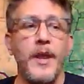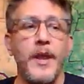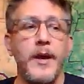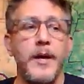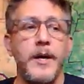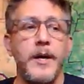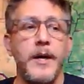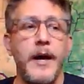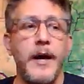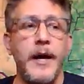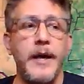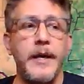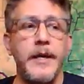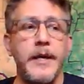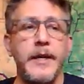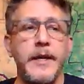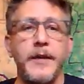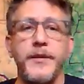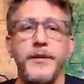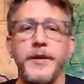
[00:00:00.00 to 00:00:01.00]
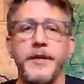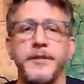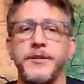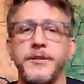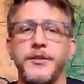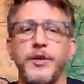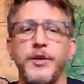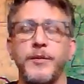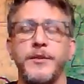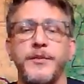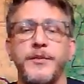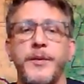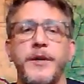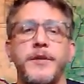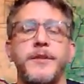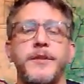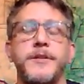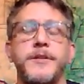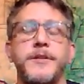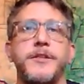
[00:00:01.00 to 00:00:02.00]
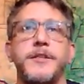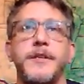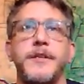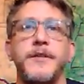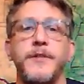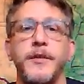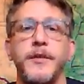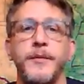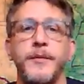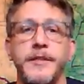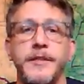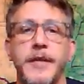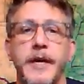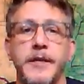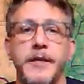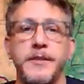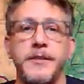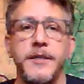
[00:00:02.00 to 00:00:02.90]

I think it's so much better than just giving them a test,